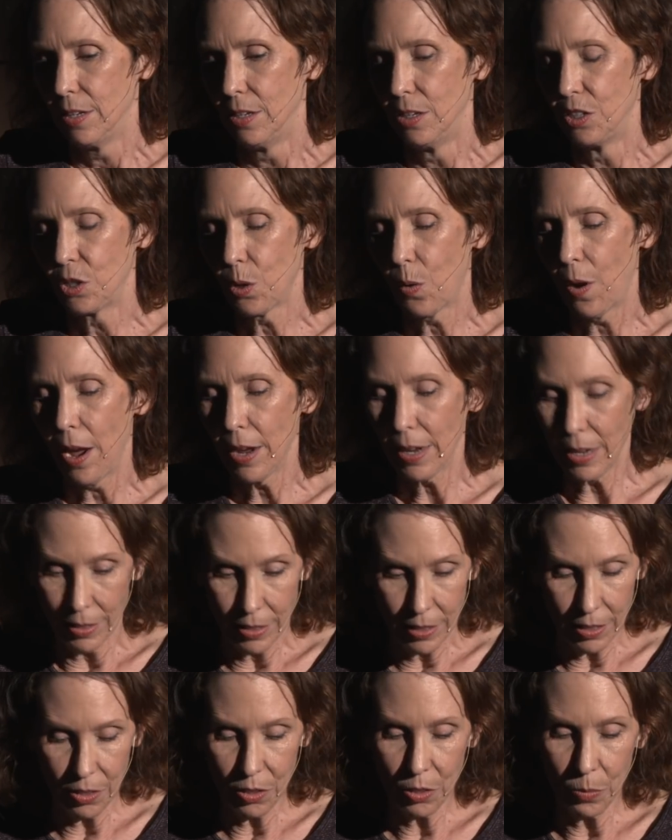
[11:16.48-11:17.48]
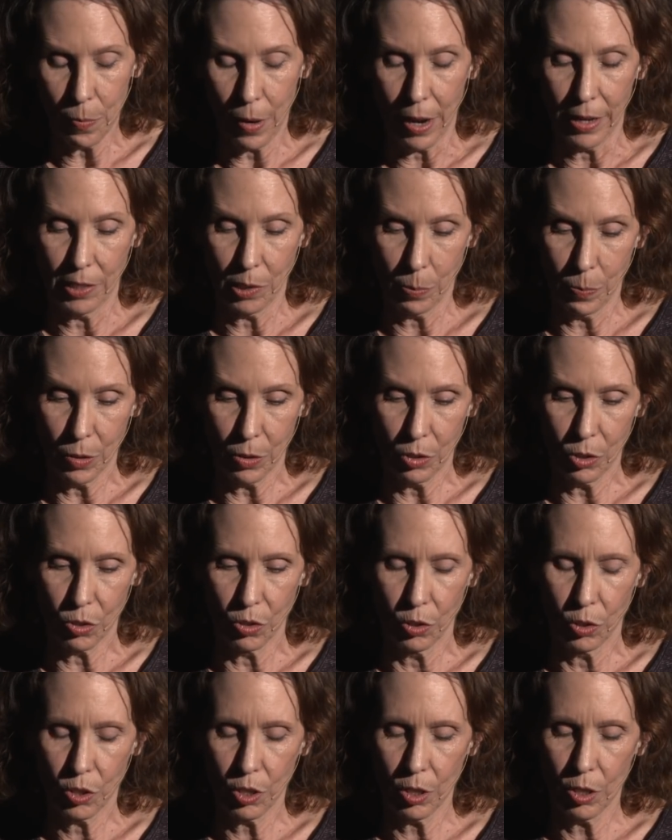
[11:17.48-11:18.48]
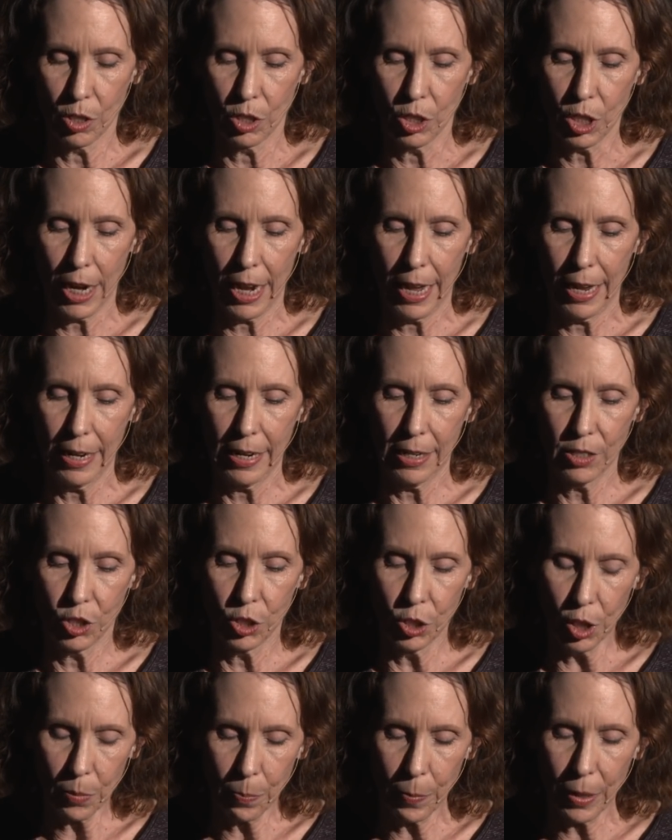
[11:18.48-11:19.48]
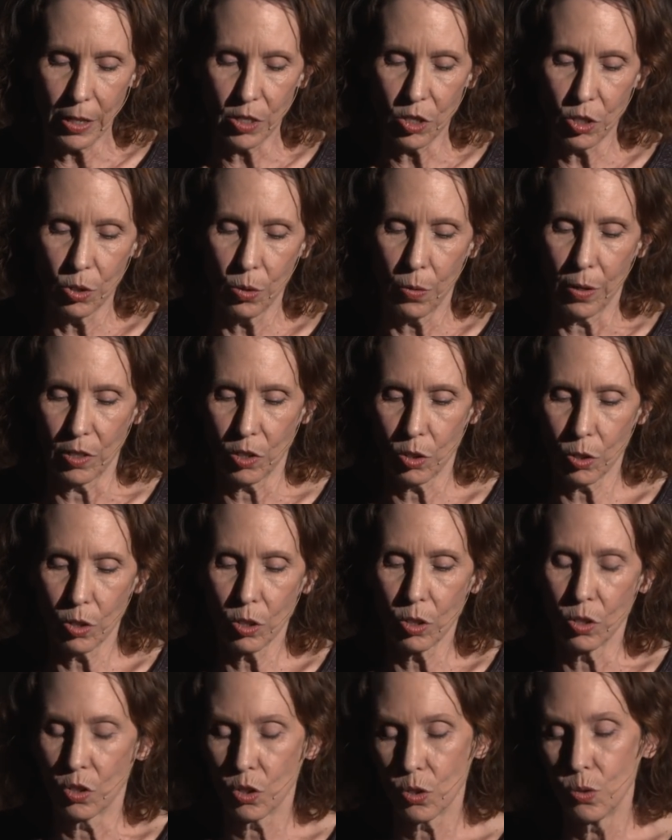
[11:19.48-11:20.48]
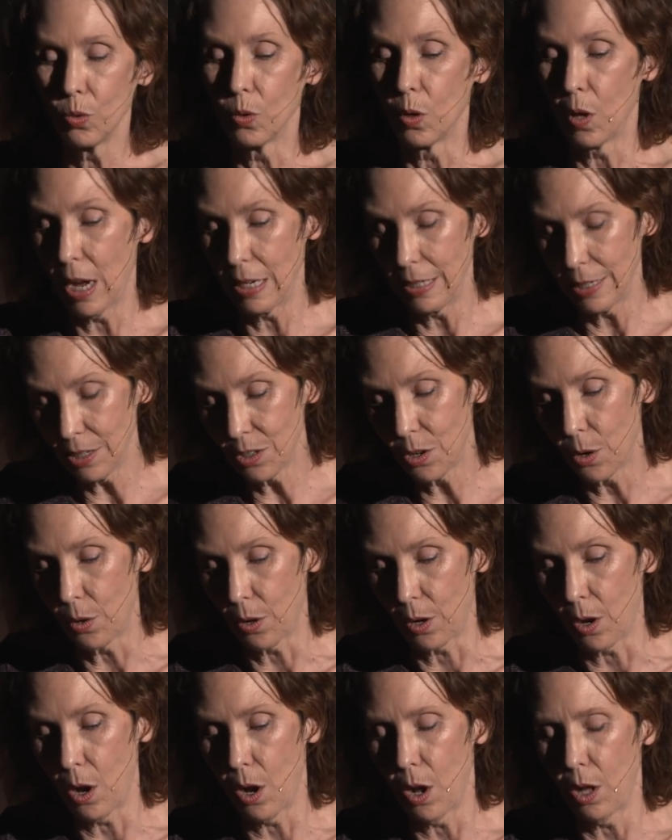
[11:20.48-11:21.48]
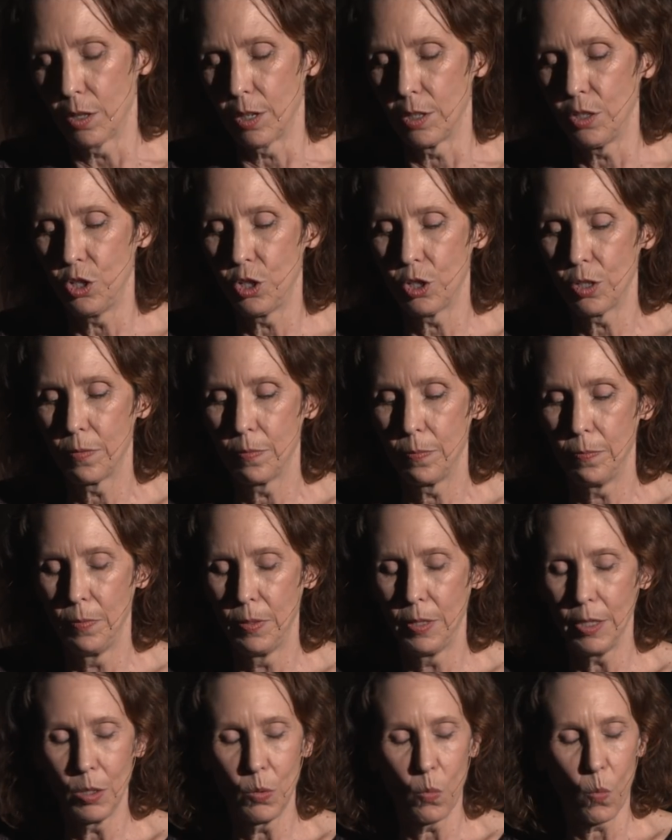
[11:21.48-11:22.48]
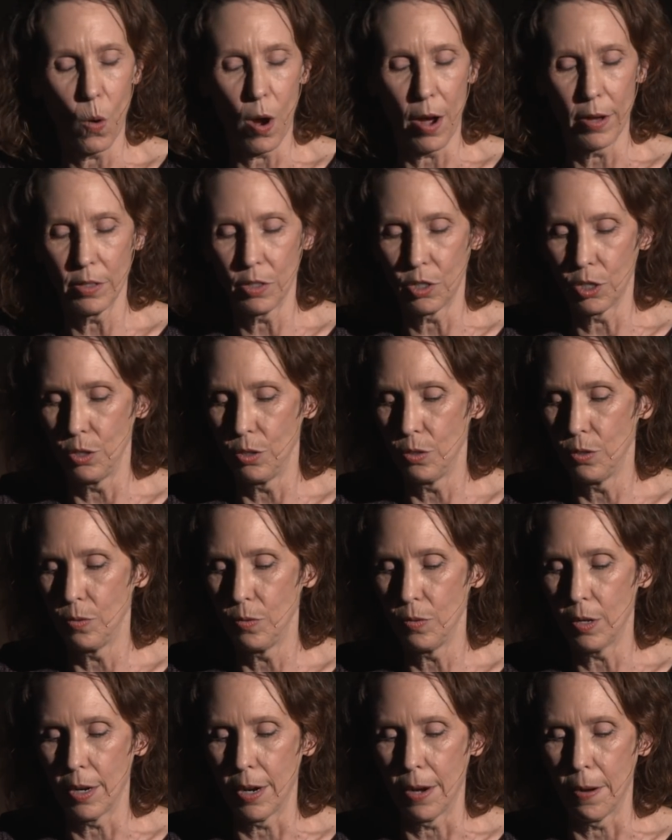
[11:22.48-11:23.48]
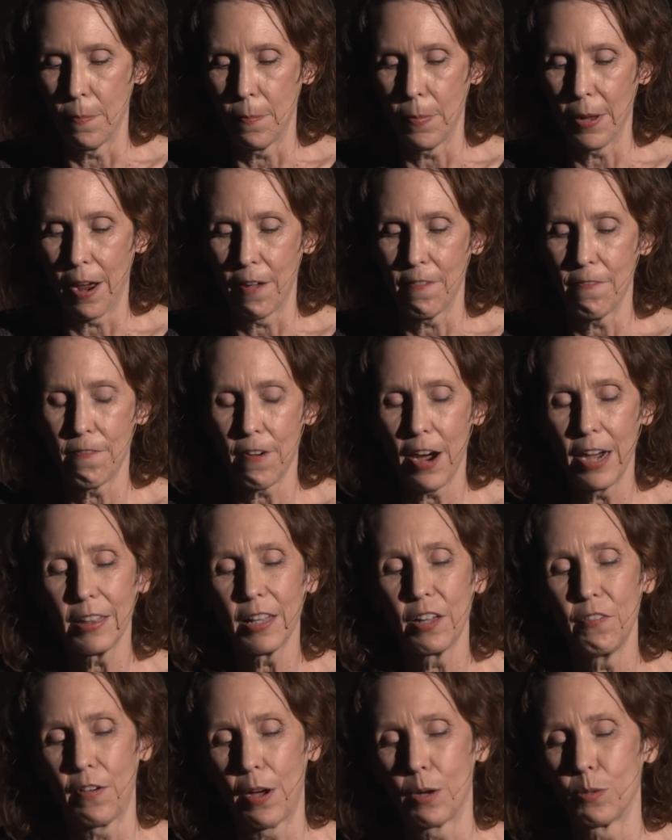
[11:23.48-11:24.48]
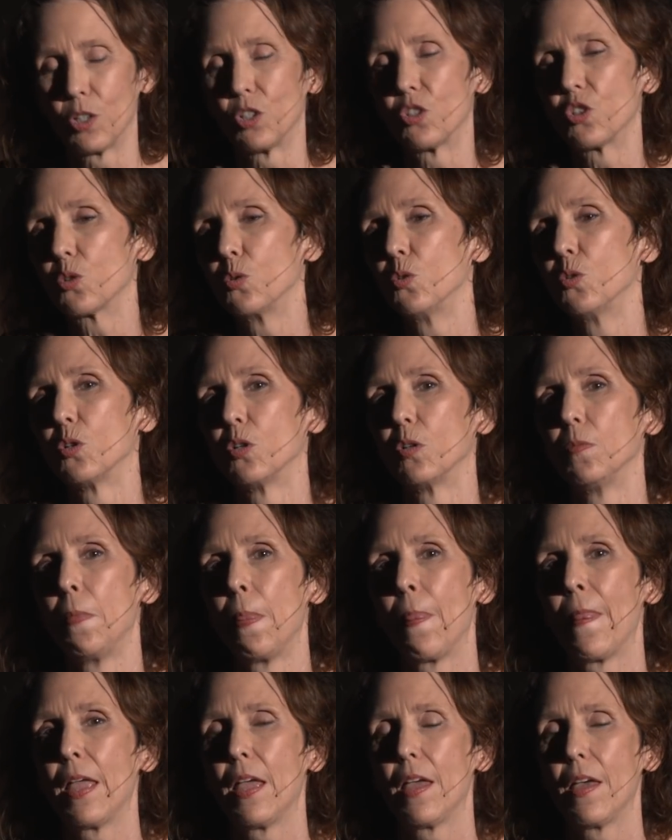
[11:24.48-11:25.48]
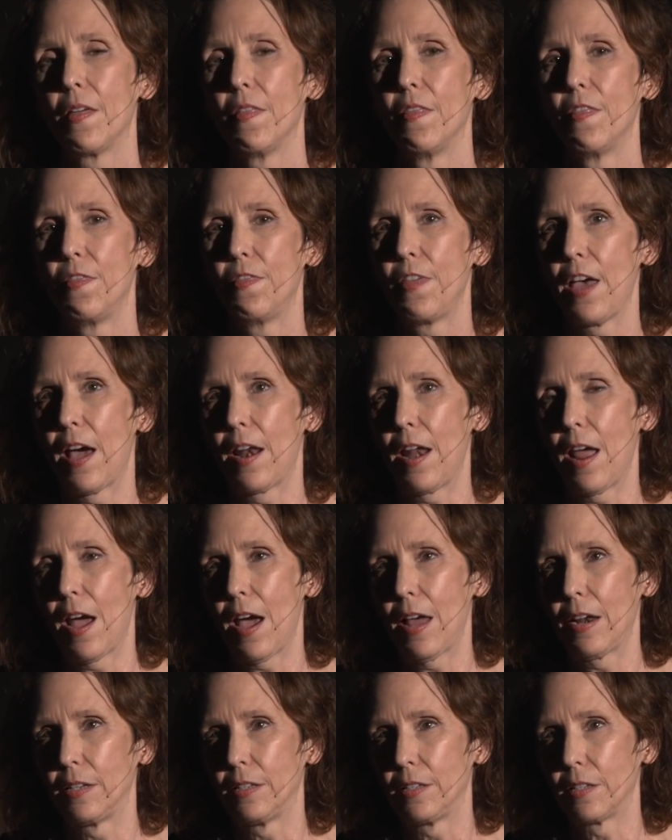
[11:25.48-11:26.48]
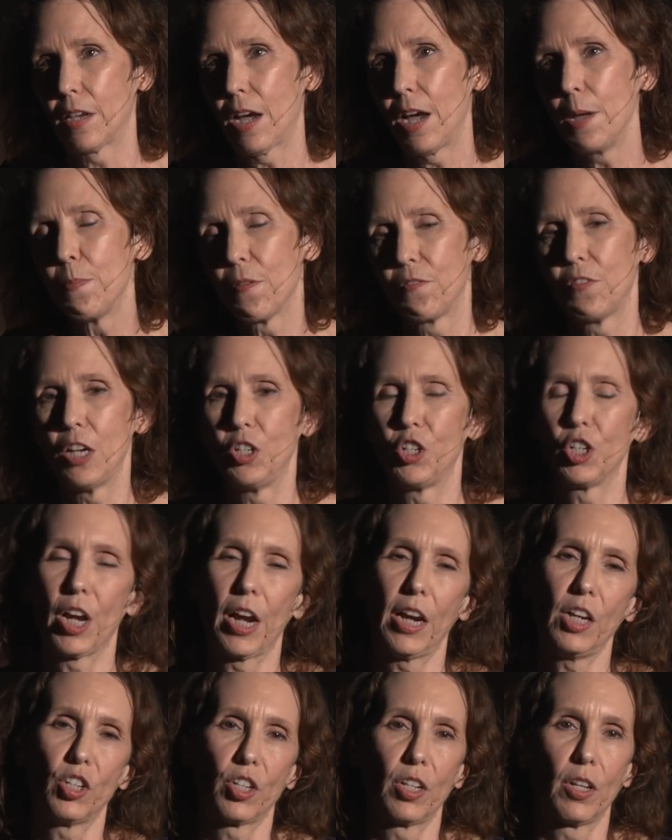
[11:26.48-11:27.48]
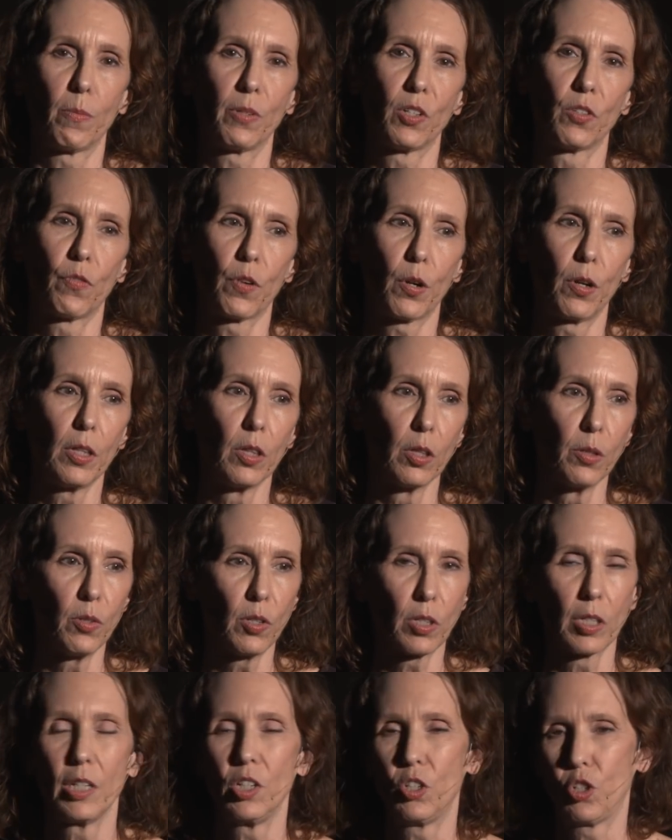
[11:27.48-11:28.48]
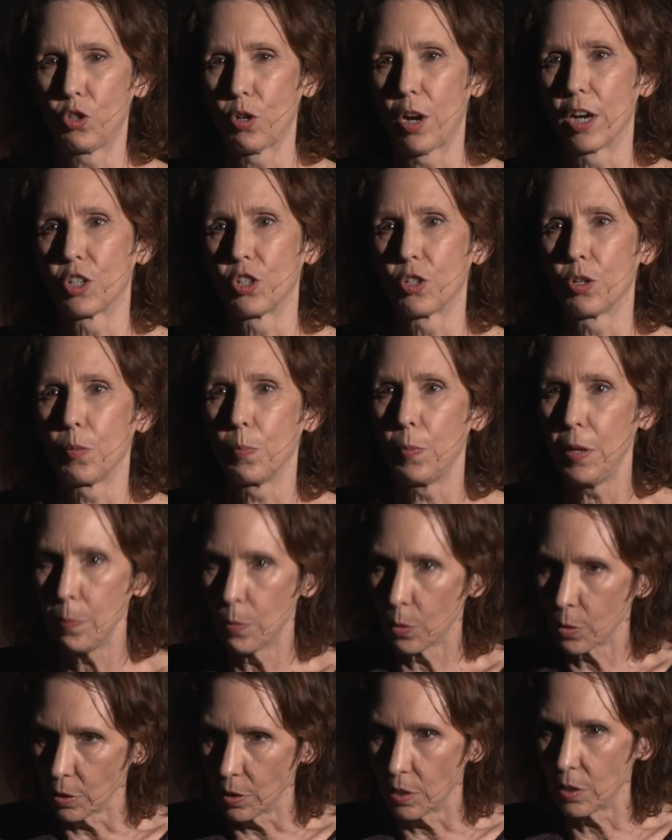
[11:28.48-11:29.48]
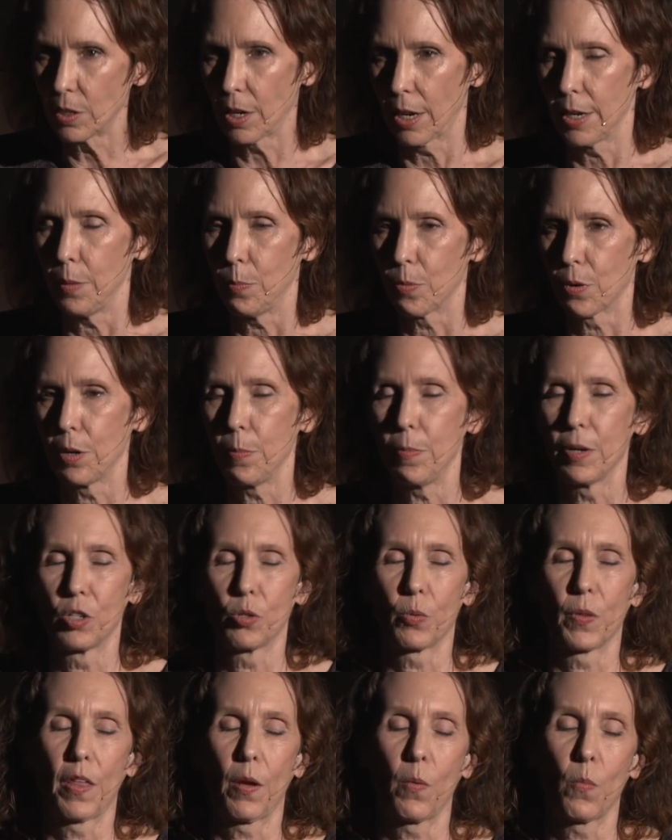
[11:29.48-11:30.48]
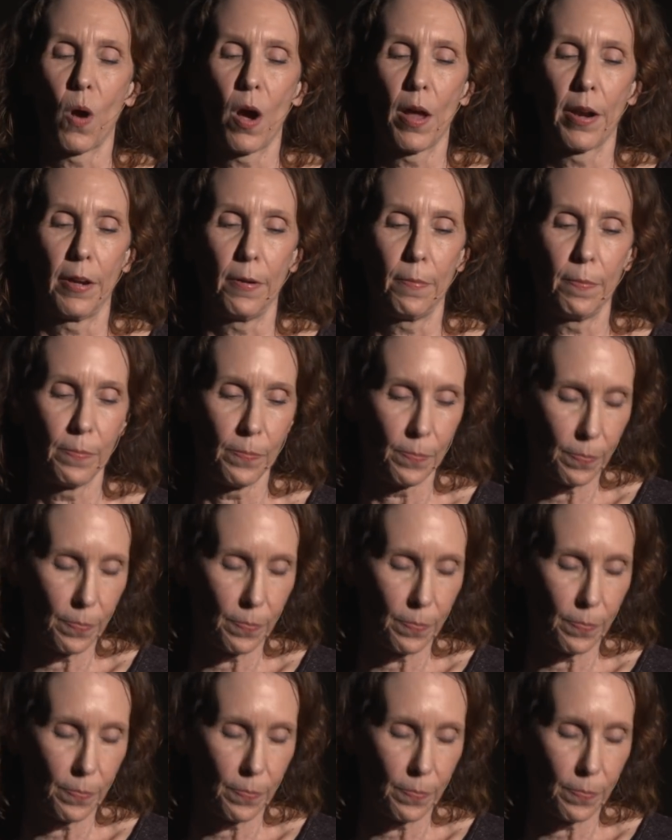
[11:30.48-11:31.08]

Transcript: So I continued my spiritual search, and it took me to a certain school. I did go to college, didn't want to, but I finally found a school that had a type of education that was very loosely structured, and people could study pretty much what they wanted.